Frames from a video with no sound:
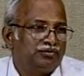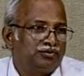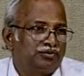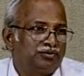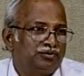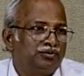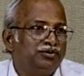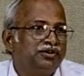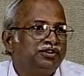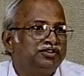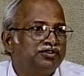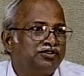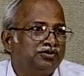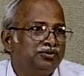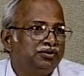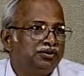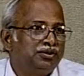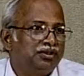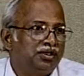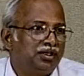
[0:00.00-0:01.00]
to which you
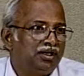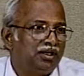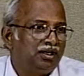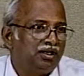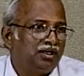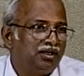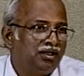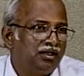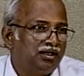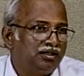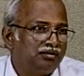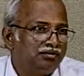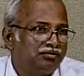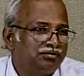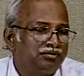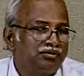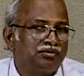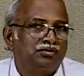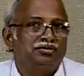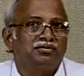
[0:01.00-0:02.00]
will,
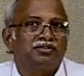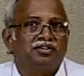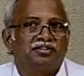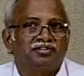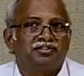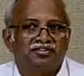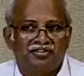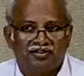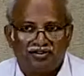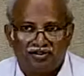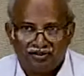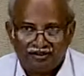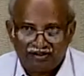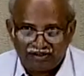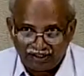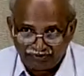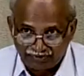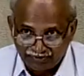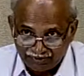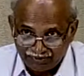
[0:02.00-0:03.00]
the
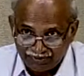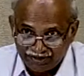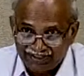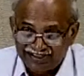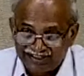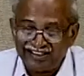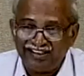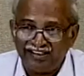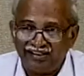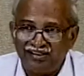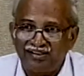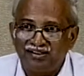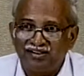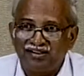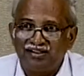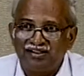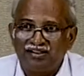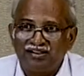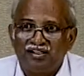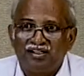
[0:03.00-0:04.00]
depth of the sea,
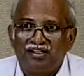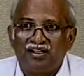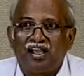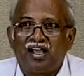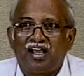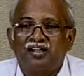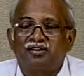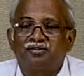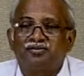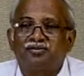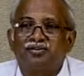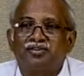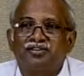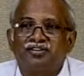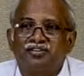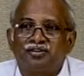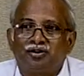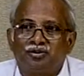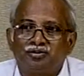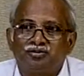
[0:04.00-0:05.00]
and of course
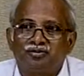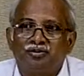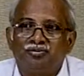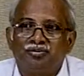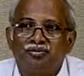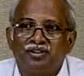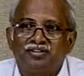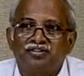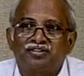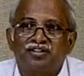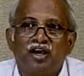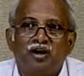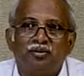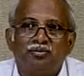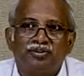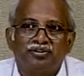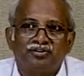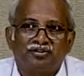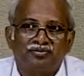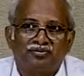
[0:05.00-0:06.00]
it also means how
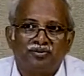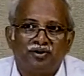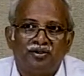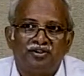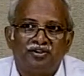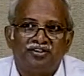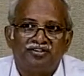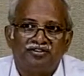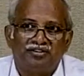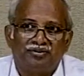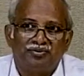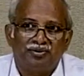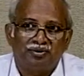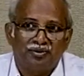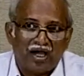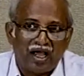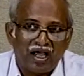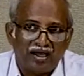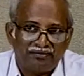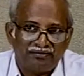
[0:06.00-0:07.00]
much of oil reserve you
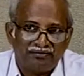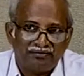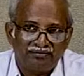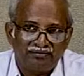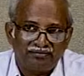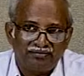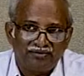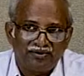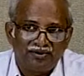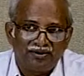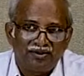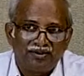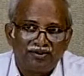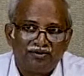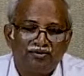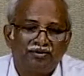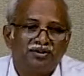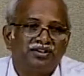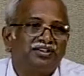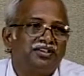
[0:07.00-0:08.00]
have,
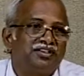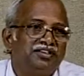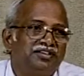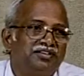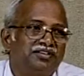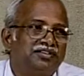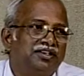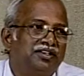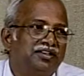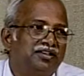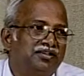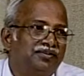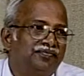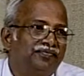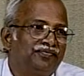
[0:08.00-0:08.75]
whether it is a